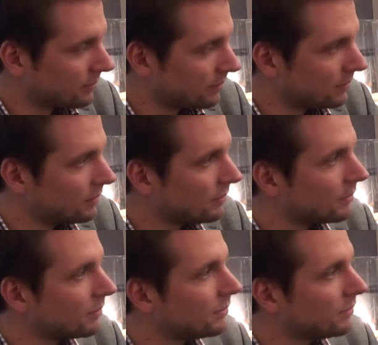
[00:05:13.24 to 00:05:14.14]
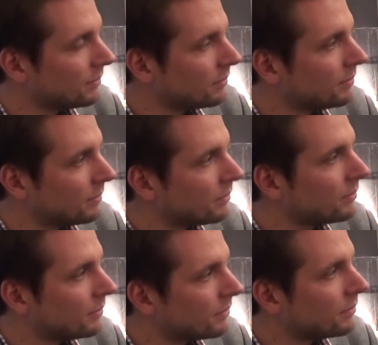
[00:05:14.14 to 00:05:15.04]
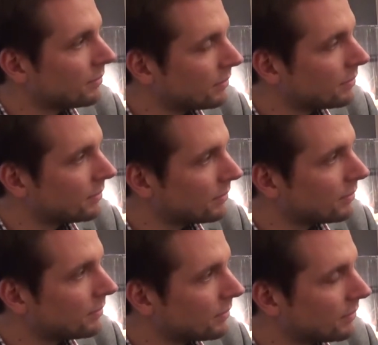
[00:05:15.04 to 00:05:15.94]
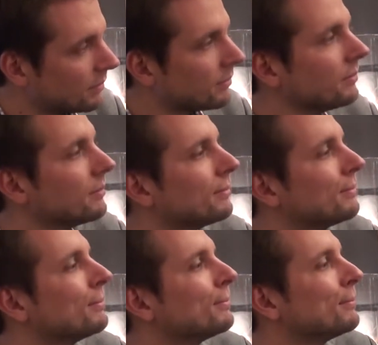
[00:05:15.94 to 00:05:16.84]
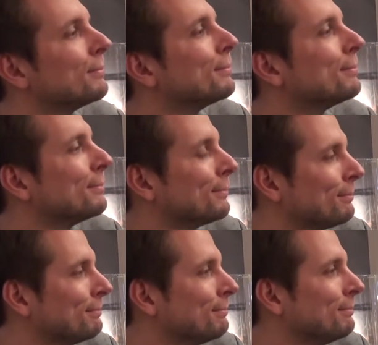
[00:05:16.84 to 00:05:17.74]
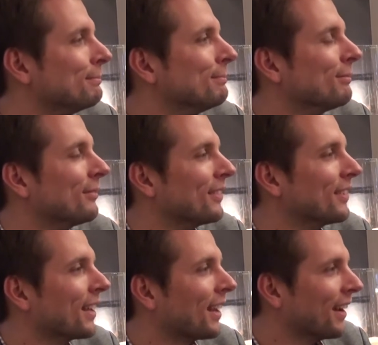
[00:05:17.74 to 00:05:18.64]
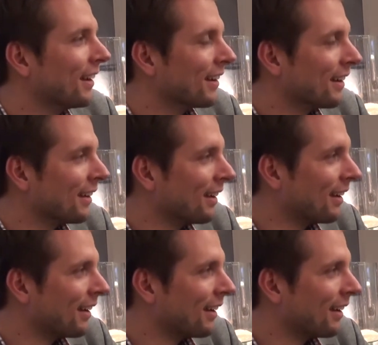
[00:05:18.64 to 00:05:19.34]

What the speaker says: The person shown says nothing.